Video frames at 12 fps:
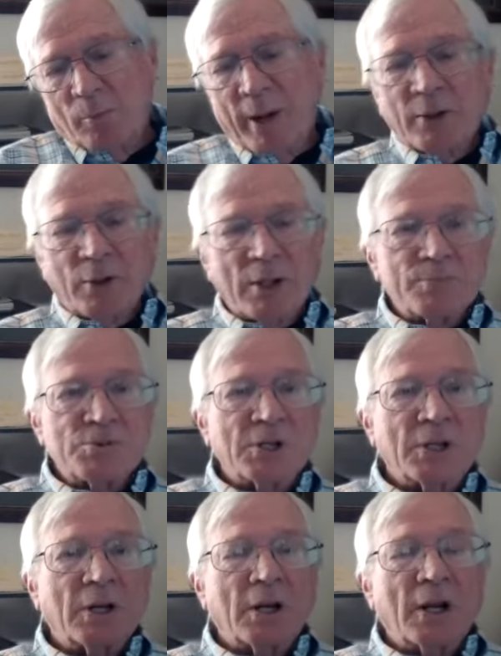
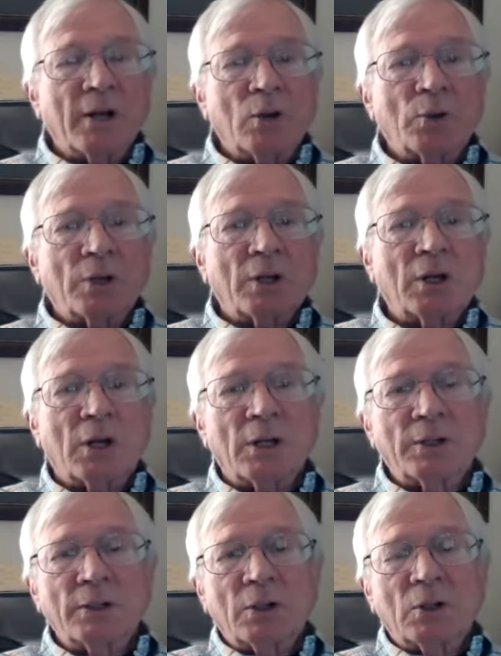bankruptcy and I own a
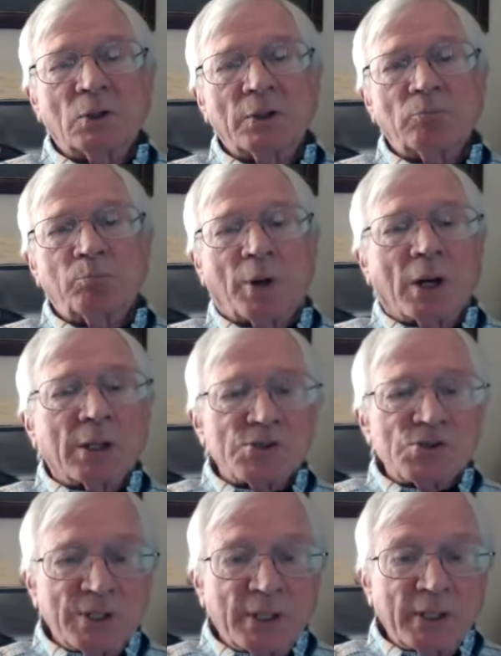condo in Park
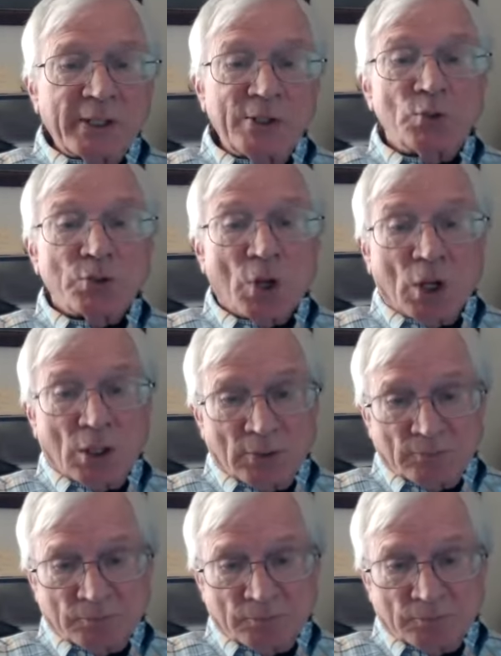City, Utah,